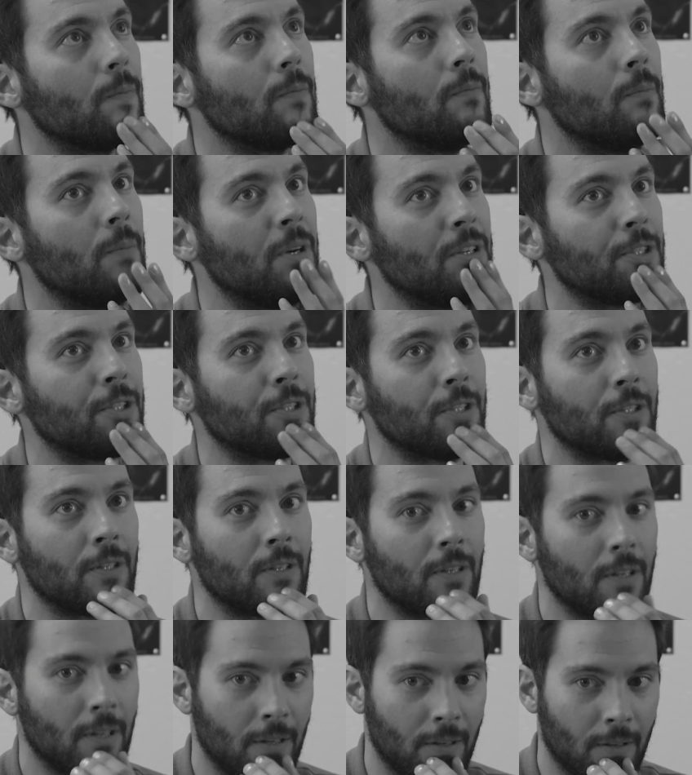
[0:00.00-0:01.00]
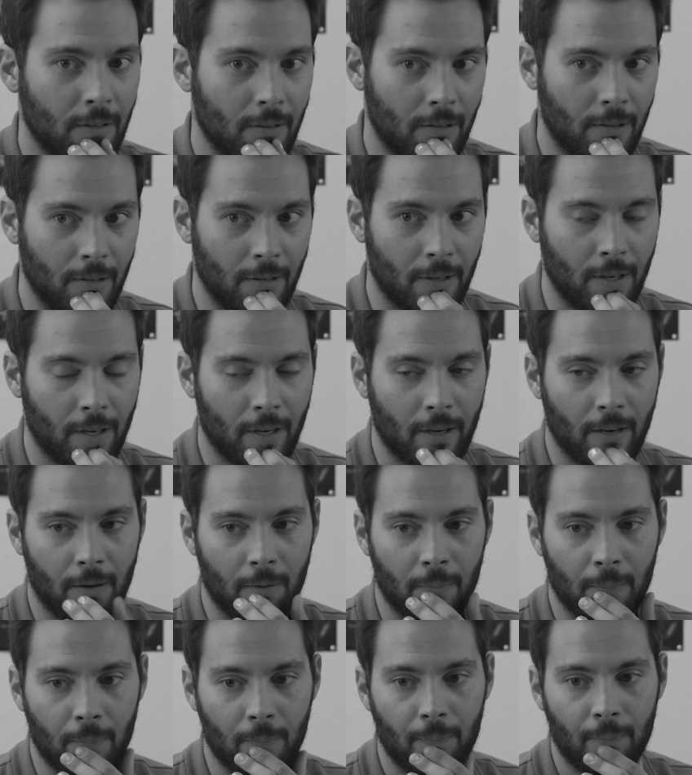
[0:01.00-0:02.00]
mission and
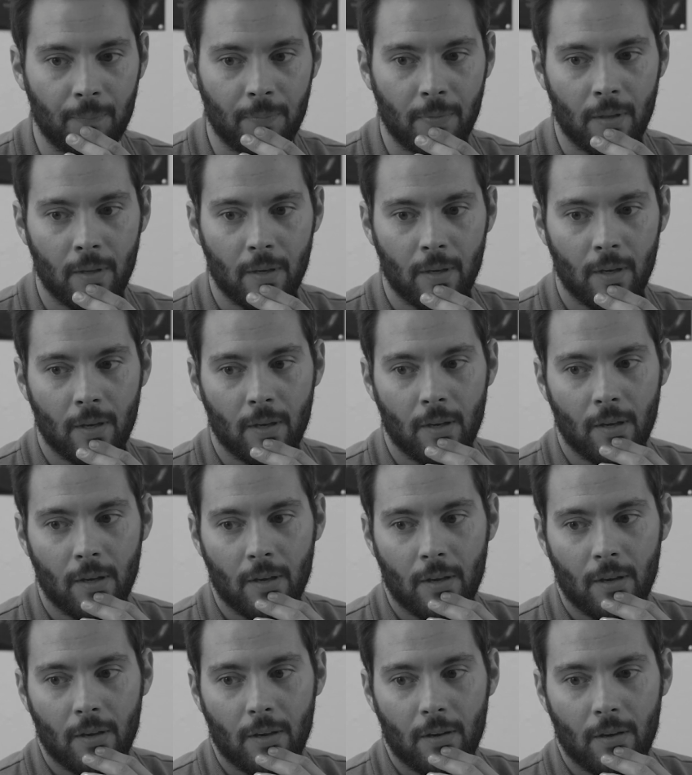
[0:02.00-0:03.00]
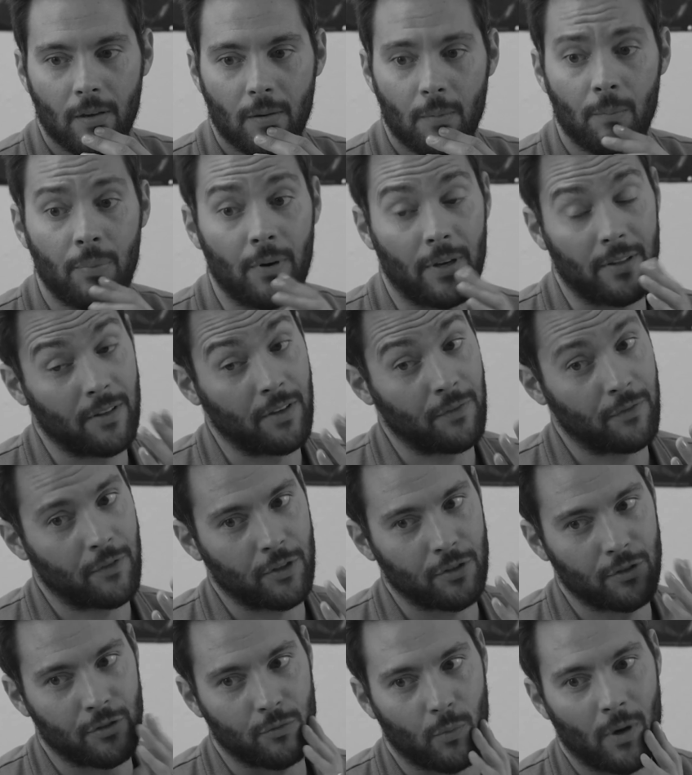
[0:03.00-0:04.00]
thing, but if
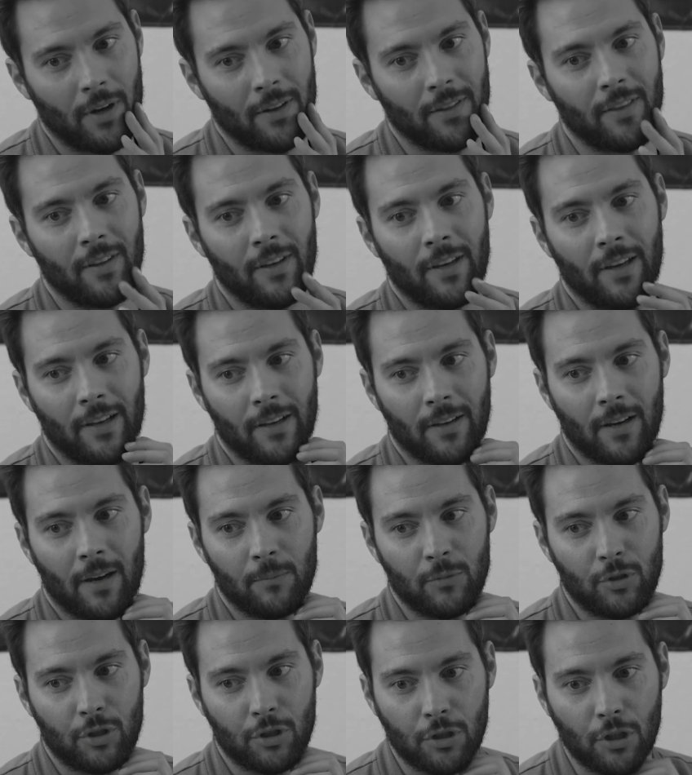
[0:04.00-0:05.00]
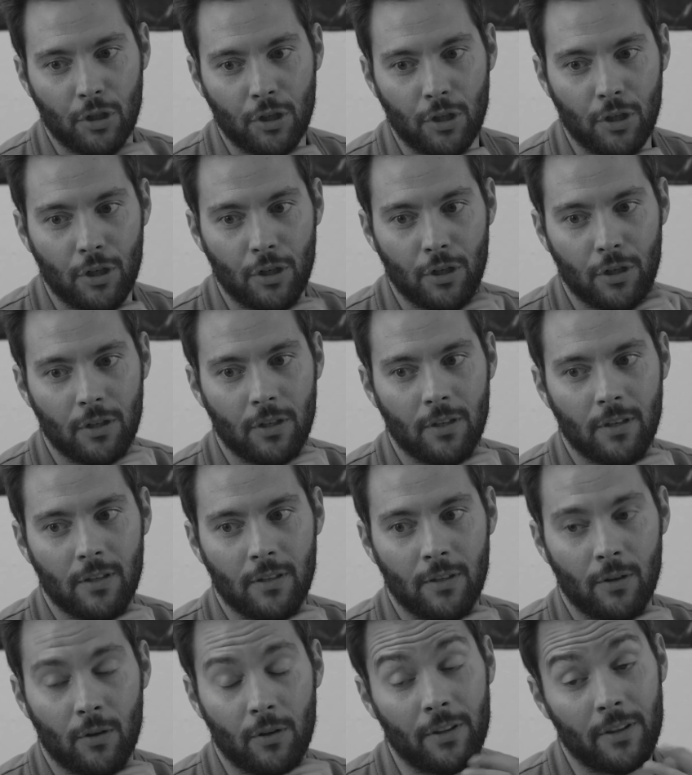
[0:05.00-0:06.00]
there's one thing I'm sure,
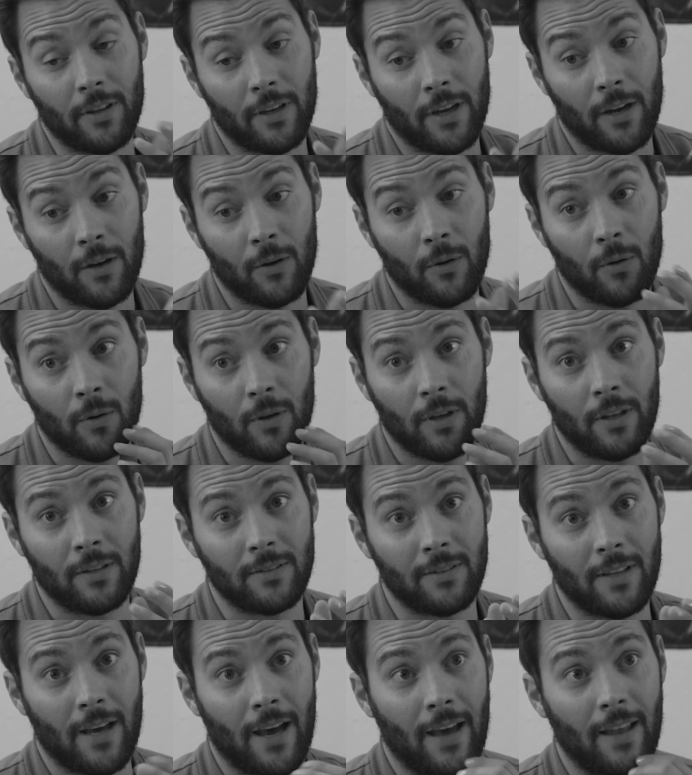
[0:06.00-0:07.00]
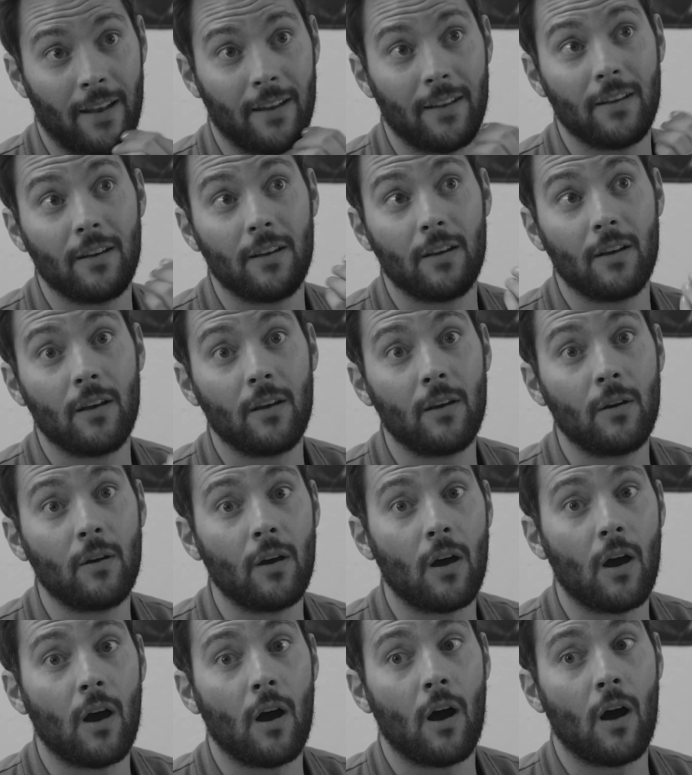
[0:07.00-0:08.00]
the only thing I know is that
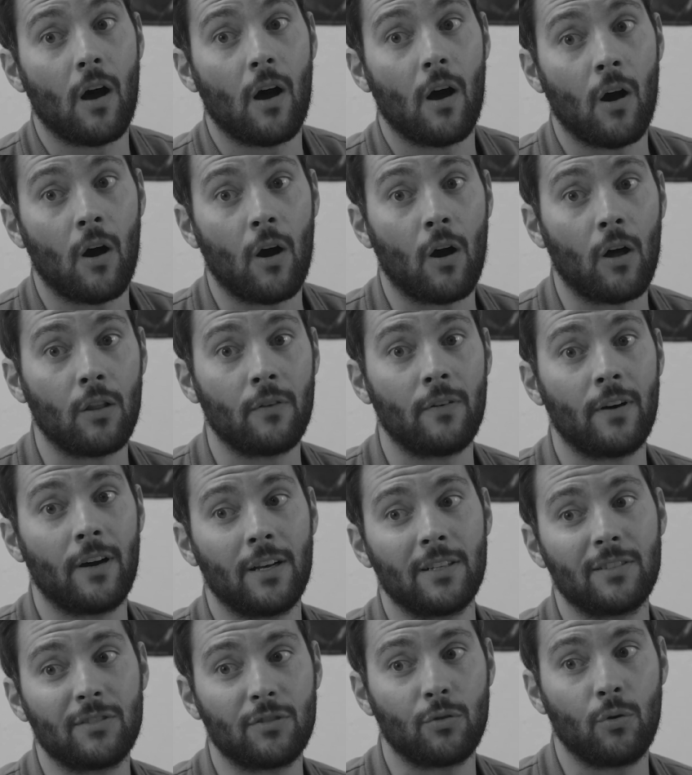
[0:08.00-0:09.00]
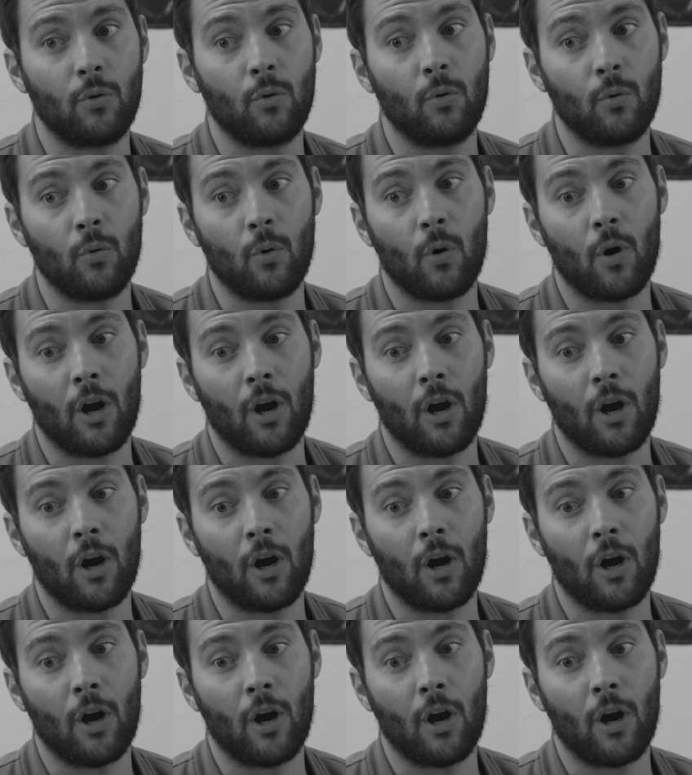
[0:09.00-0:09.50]
all of us who